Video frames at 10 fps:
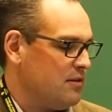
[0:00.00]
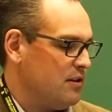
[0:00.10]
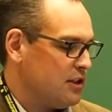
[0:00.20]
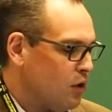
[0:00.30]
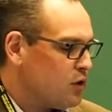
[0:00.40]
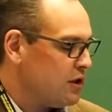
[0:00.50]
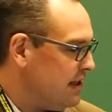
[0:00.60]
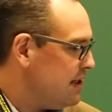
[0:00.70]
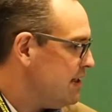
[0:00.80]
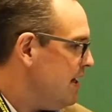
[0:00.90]
or the
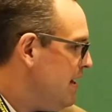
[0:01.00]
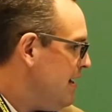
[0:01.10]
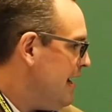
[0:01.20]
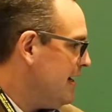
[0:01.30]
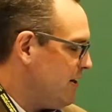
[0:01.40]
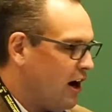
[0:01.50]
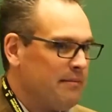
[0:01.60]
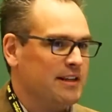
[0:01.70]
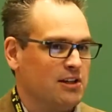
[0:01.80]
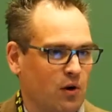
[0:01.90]
socialist and
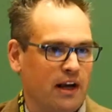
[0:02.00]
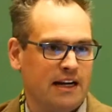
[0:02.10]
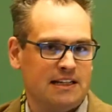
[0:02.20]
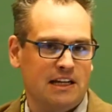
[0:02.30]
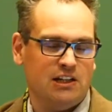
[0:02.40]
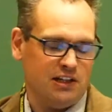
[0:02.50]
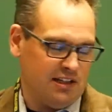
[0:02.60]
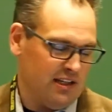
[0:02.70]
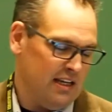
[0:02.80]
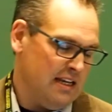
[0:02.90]
communist
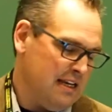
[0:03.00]
organizations.